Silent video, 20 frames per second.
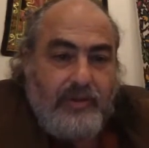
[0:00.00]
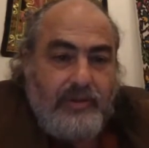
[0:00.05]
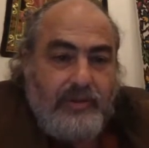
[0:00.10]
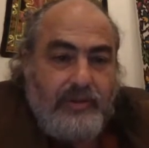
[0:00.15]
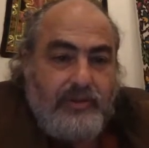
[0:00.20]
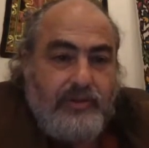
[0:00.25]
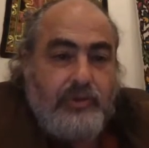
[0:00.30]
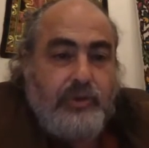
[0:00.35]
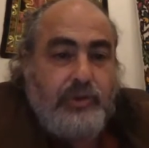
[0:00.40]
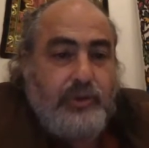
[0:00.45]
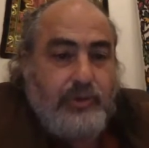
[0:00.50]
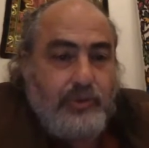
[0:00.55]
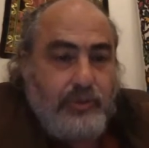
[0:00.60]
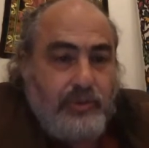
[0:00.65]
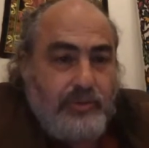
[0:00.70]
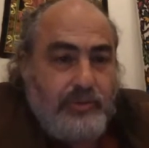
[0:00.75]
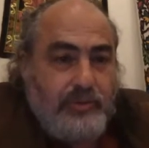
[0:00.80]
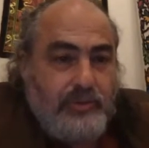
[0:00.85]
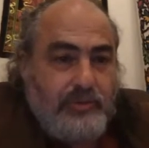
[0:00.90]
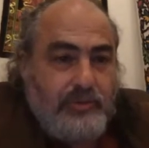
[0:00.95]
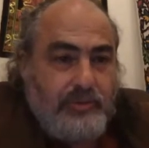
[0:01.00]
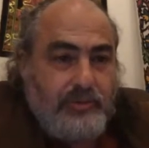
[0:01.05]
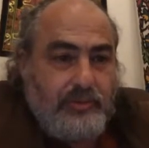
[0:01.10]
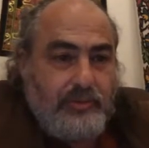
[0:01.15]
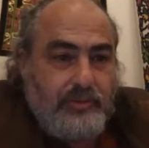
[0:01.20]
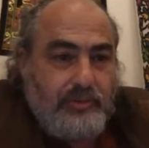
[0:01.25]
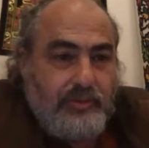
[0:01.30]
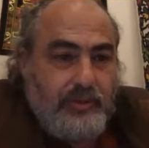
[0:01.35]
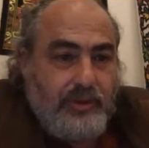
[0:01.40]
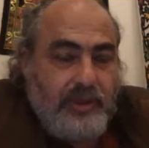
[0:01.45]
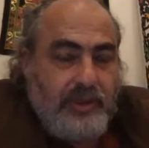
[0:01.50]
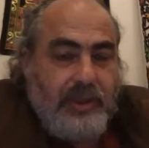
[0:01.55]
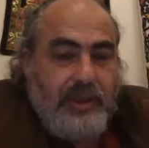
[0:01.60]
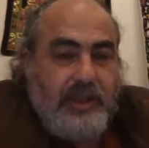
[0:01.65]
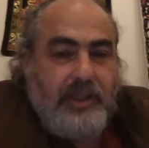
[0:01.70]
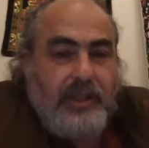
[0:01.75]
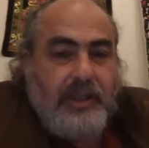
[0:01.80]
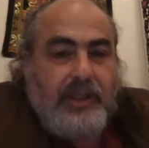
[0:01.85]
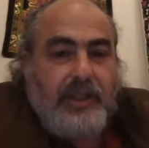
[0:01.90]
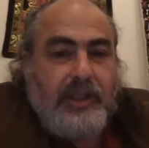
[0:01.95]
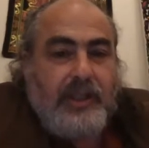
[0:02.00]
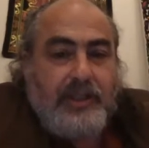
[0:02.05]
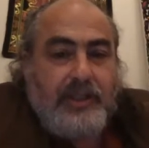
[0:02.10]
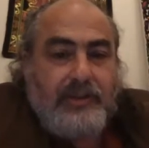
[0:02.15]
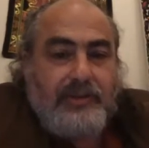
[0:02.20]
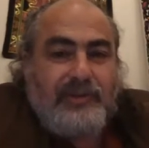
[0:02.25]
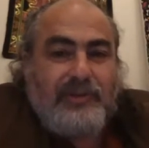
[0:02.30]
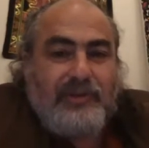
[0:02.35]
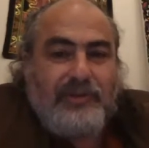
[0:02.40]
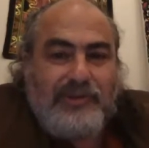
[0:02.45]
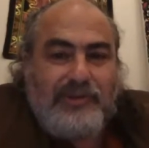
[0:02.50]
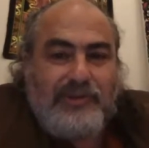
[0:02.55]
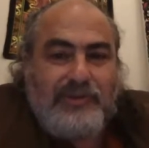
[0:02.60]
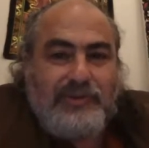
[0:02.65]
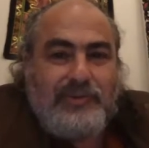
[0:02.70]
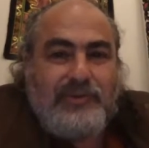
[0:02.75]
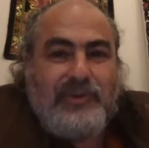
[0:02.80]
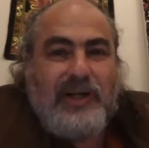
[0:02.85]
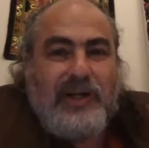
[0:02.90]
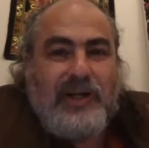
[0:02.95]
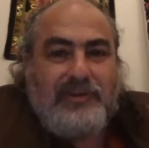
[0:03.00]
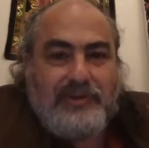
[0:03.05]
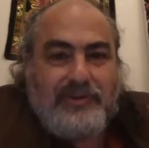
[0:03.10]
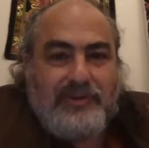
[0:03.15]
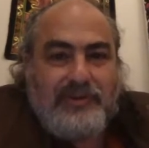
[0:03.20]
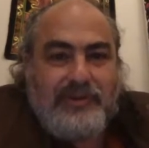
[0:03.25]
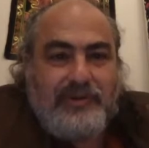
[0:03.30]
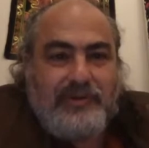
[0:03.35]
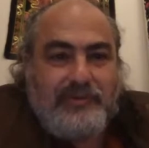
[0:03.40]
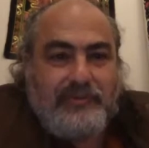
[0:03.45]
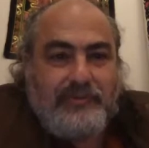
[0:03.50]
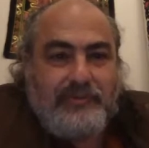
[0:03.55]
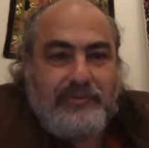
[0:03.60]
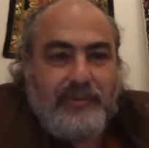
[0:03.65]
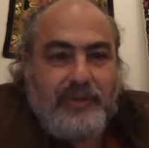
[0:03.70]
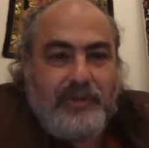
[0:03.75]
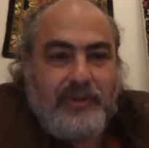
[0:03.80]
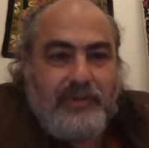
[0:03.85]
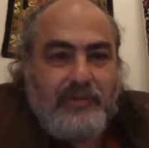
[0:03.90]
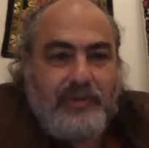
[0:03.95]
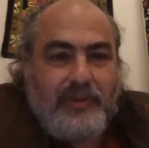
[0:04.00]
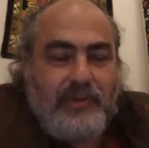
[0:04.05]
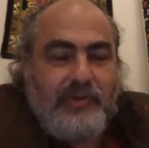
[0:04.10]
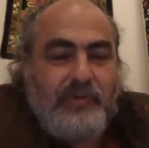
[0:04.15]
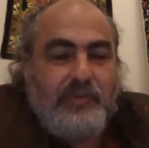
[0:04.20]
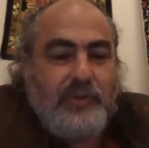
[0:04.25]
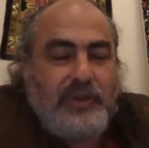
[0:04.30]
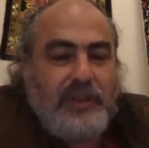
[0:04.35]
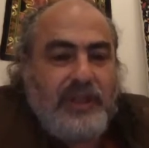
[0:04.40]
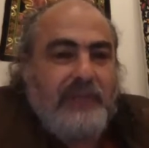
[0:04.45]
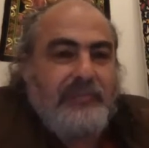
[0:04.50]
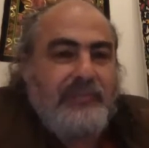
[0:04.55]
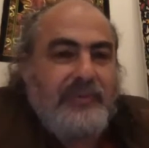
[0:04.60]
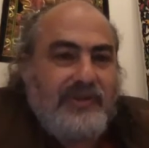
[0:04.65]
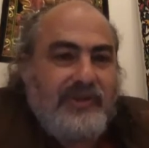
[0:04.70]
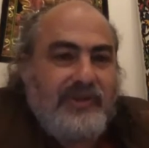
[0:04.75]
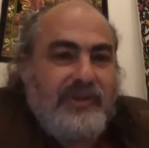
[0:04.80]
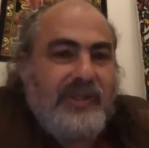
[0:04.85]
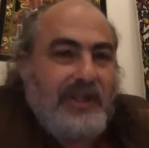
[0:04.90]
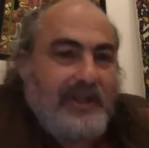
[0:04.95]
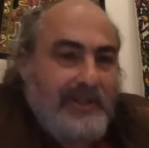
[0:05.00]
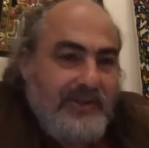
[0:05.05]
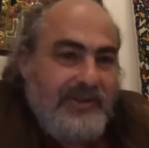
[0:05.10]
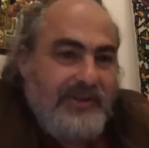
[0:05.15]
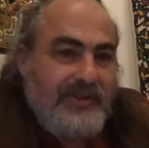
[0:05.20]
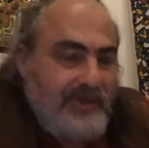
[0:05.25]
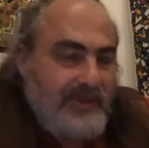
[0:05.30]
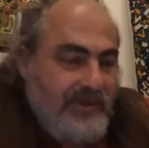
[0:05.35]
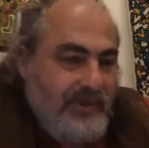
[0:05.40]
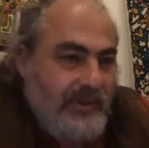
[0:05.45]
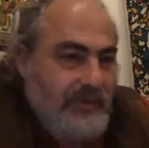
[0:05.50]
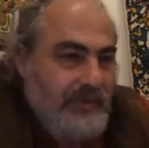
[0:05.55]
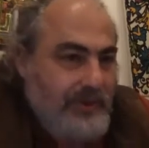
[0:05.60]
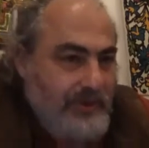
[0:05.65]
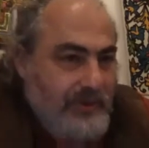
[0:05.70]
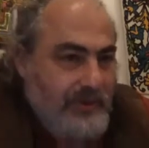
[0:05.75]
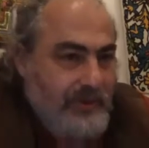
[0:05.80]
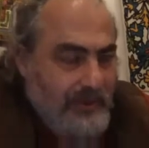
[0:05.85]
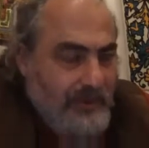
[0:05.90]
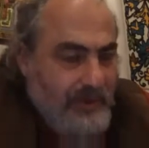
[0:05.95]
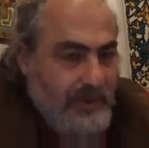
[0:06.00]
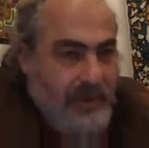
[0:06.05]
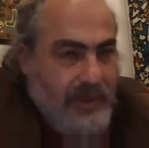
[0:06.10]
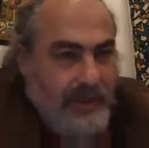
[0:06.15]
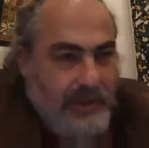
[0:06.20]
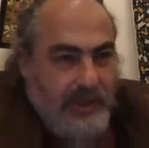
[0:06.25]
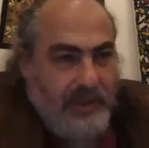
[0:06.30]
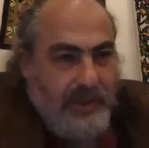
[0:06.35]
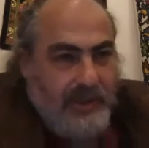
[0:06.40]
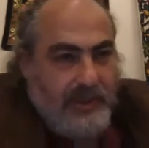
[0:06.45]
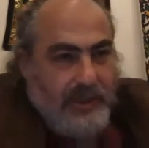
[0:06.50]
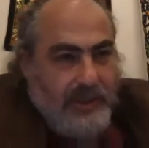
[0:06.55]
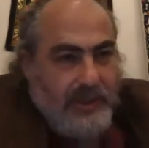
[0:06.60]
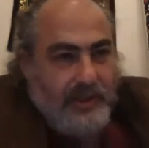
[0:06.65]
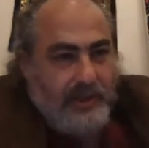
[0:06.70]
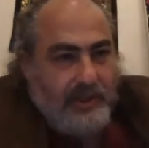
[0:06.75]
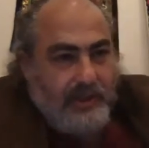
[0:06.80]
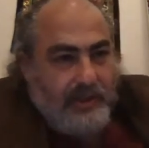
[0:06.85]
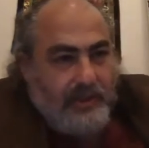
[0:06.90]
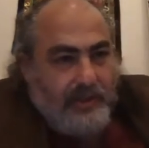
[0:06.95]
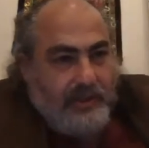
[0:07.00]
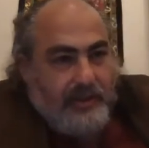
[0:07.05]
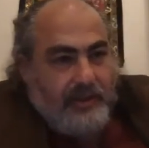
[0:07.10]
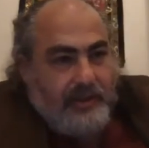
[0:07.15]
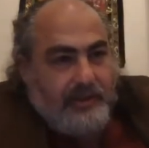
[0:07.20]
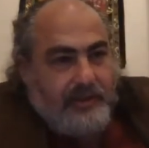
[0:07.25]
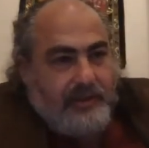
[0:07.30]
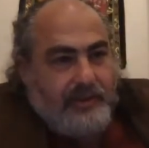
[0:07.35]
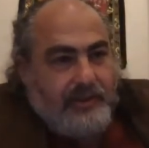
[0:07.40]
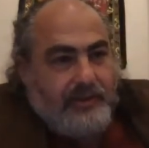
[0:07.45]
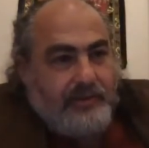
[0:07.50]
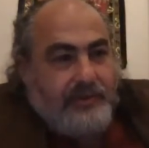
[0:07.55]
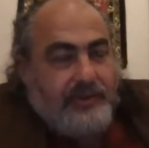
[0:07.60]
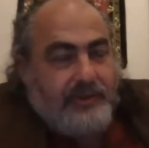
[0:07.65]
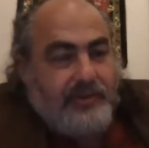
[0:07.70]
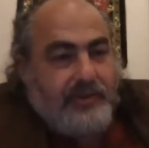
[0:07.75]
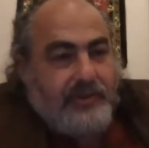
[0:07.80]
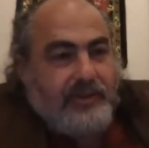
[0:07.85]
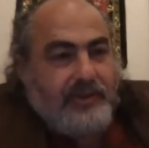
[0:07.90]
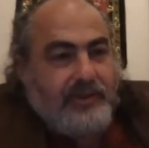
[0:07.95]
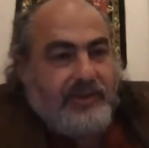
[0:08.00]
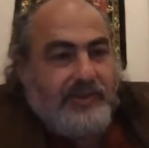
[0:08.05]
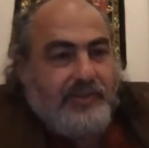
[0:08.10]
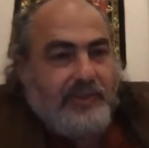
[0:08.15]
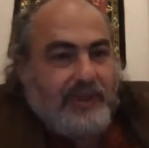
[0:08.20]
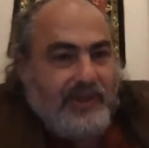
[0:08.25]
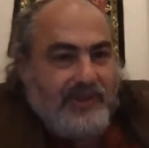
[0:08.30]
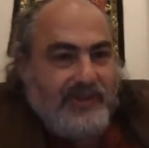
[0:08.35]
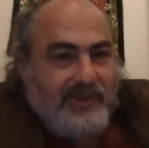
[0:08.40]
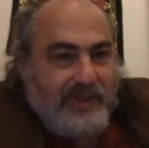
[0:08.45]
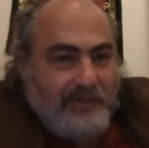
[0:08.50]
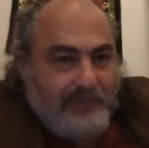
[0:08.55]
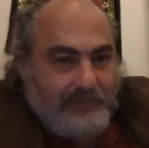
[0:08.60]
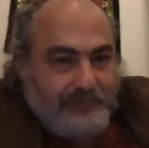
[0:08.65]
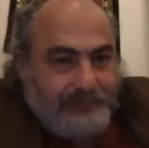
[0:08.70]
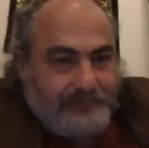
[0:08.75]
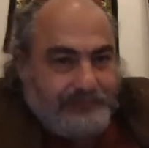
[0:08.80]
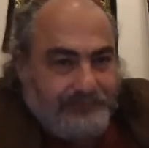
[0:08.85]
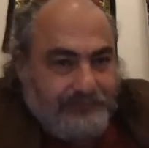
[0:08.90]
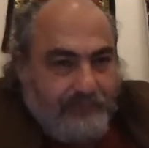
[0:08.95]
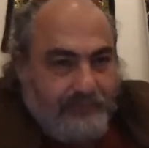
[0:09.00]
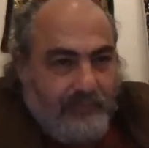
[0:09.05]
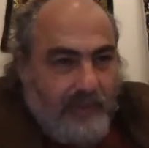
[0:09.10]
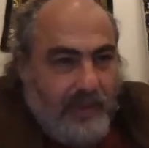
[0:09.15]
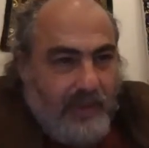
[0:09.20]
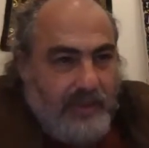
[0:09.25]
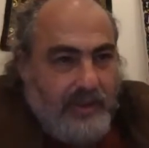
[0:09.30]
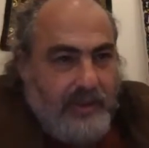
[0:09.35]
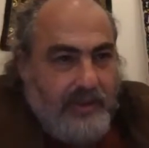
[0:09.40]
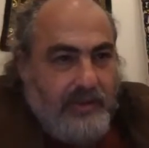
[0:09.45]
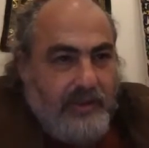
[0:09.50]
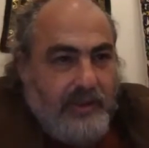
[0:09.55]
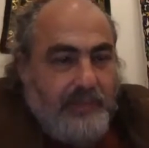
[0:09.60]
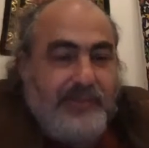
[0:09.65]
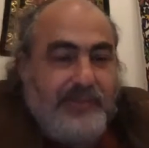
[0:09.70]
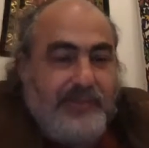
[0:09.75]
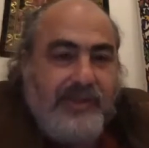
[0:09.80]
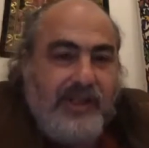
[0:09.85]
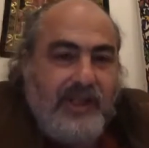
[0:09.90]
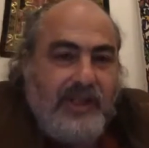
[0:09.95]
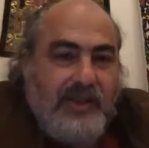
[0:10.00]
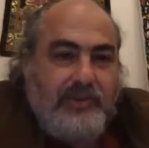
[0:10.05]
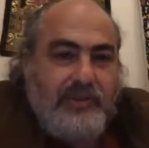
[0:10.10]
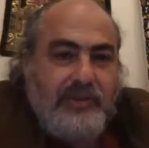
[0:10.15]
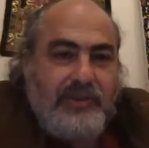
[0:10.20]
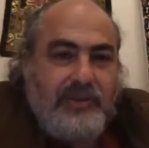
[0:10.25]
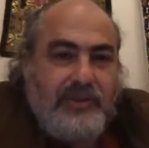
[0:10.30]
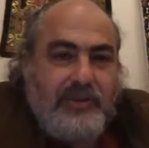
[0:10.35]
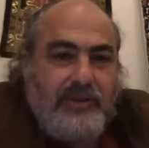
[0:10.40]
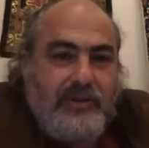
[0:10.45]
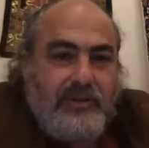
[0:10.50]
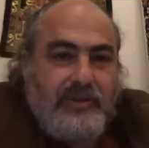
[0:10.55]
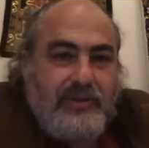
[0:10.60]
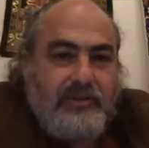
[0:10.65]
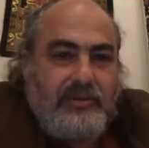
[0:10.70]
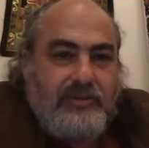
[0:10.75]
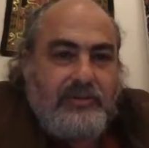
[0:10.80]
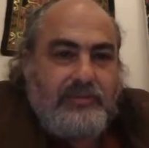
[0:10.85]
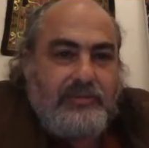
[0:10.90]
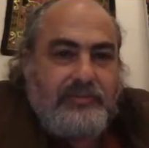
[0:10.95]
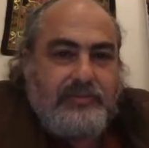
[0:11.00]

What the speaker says: to you and also to others. Because what happens next? So you're not expressing, you're upset with your